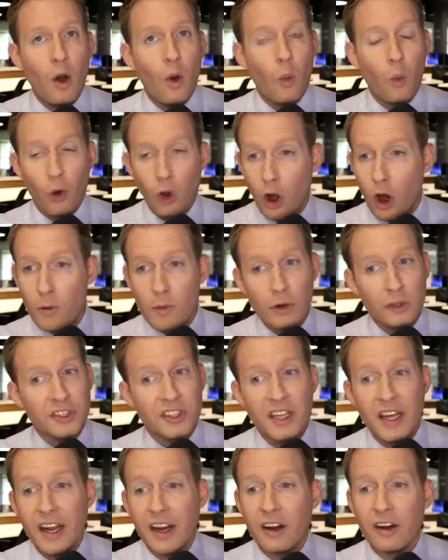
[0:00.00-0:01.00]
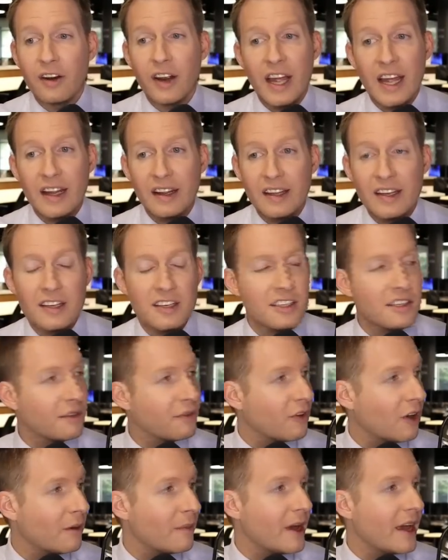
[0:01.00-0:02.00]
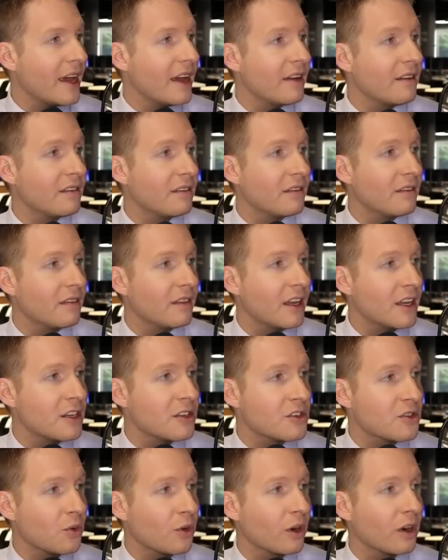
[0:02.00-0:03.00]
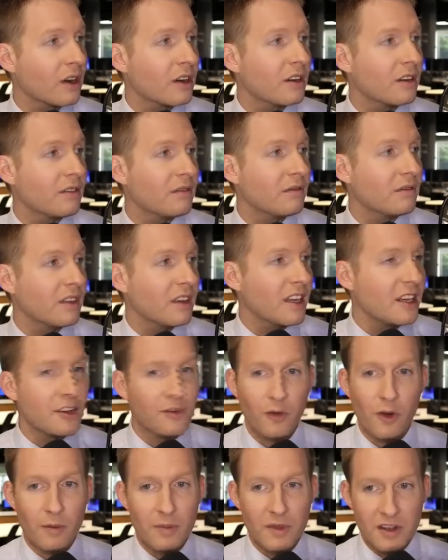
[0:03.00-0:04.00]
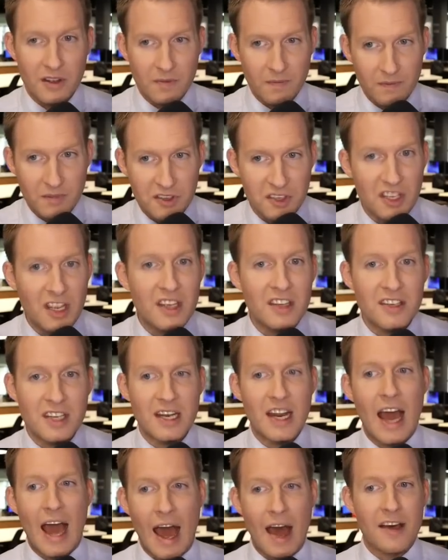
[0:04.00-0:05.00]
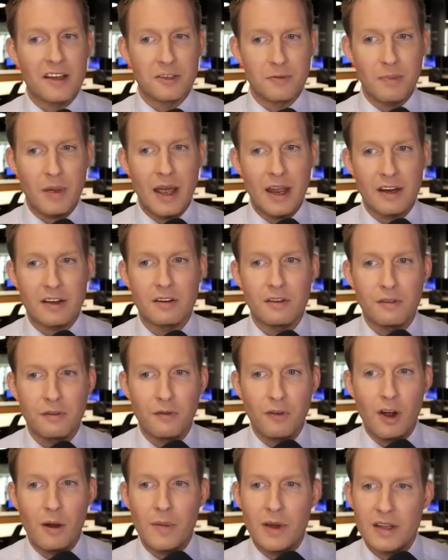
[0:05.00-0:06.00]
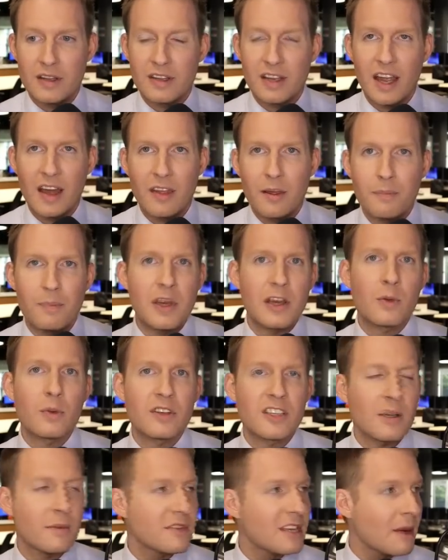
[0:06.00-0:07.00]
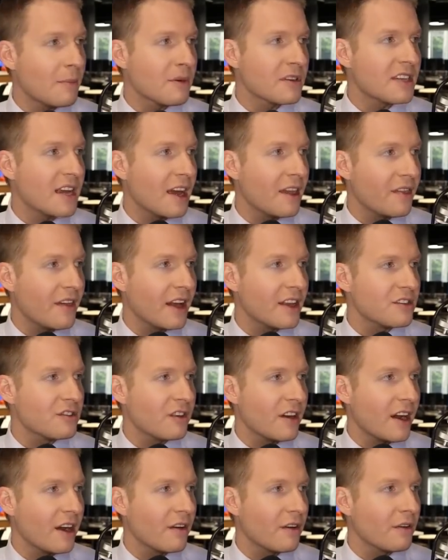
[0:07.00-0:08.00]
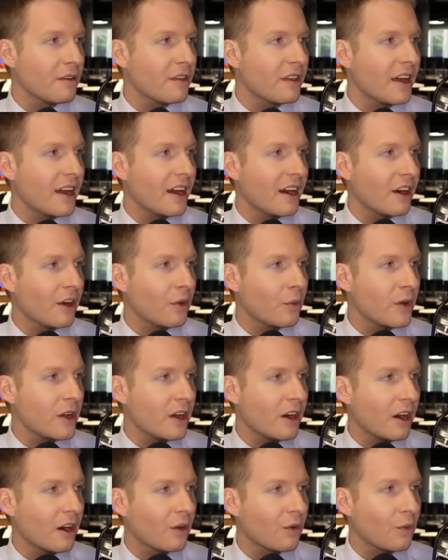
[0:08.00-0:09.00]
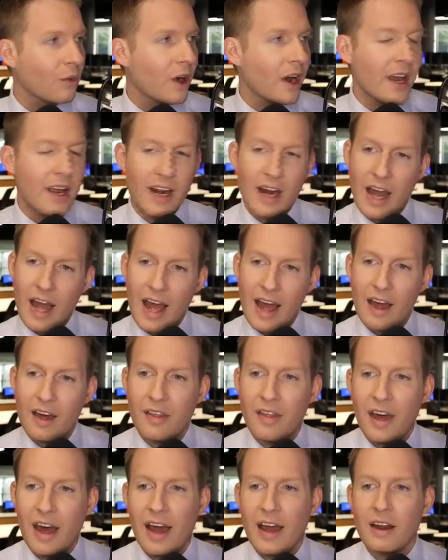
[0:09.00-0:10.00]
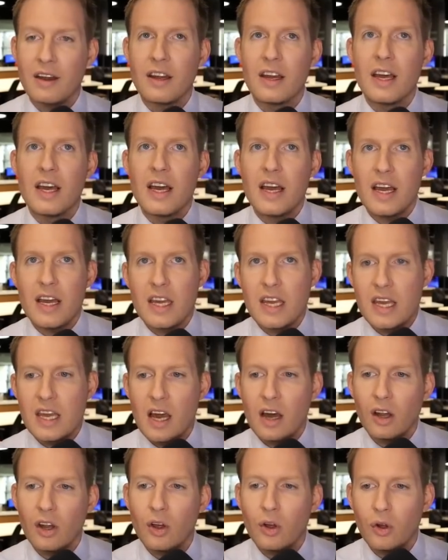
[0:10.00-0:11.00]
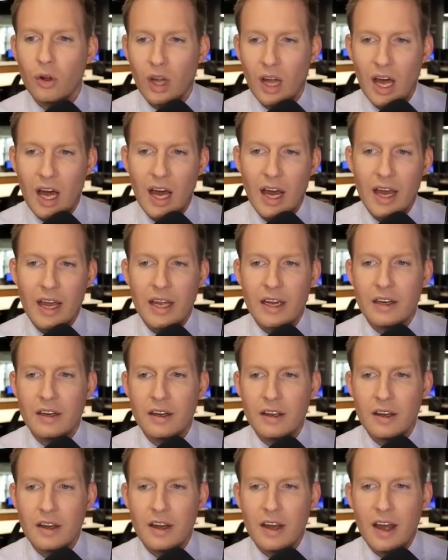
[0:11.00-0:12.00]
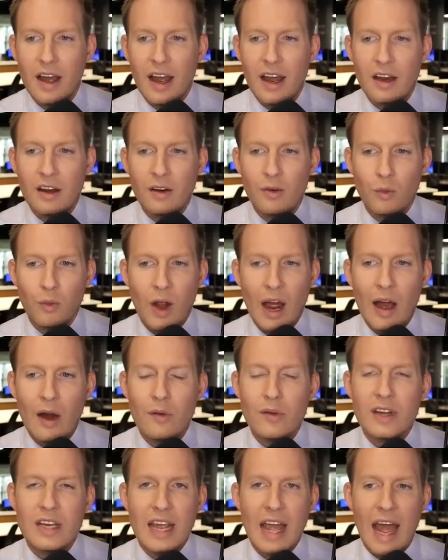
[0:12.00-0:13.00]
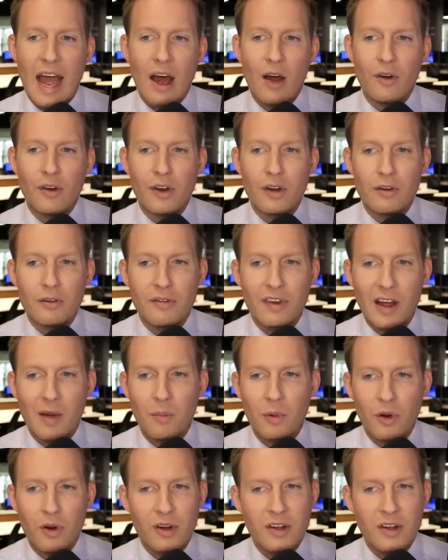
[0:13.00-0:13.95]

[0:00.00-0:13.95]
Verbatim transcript: We're almost there, at least from a historic, at least from the season aspect from it. Again, the peak was September tenth. That's your arrow there. We are right at that yellow line, rounding out November.